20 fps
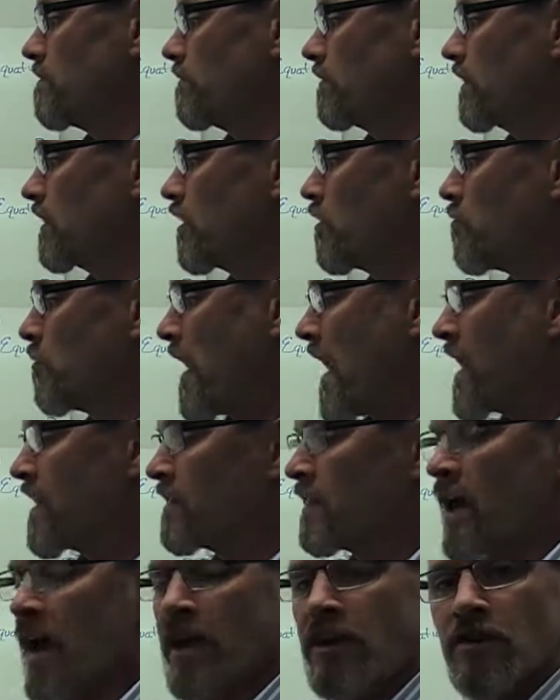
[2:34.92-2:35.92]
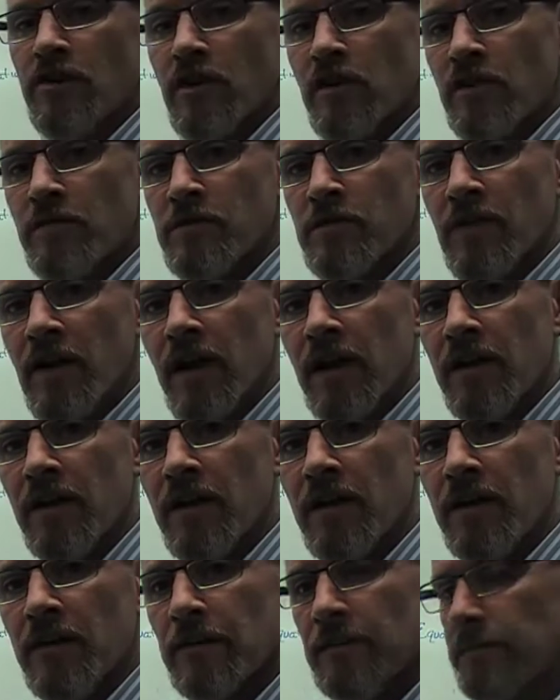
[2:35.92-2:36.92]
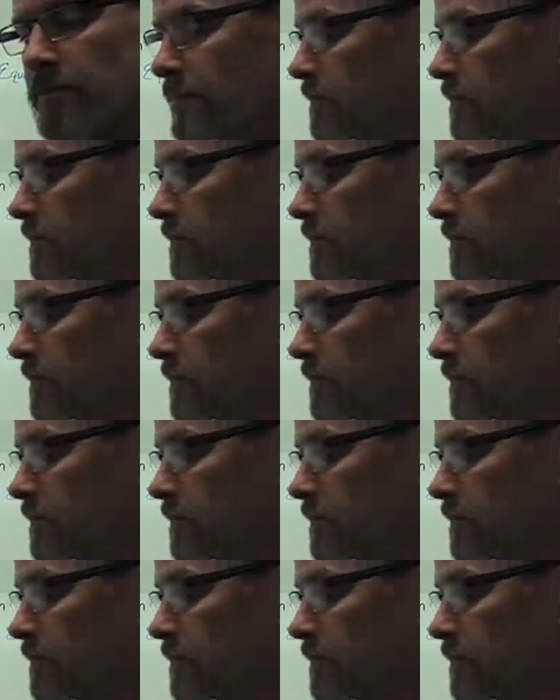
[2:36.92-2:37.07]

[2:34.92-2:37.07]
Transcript: Combine like terms right here.